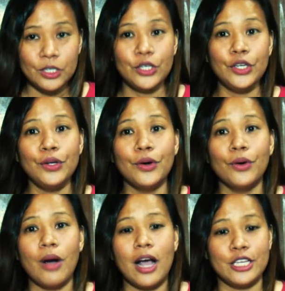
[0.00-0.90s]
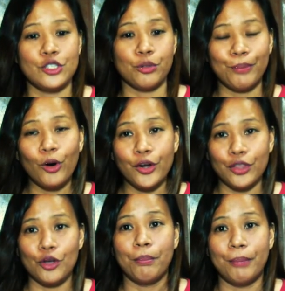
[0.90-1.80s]
i-support
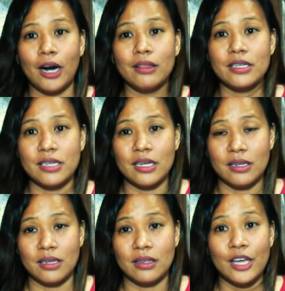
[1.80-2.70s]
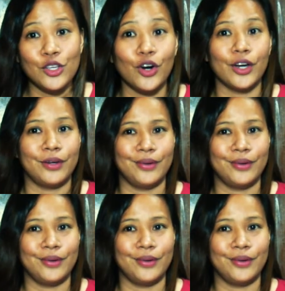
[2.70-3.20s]
yung policy na yon,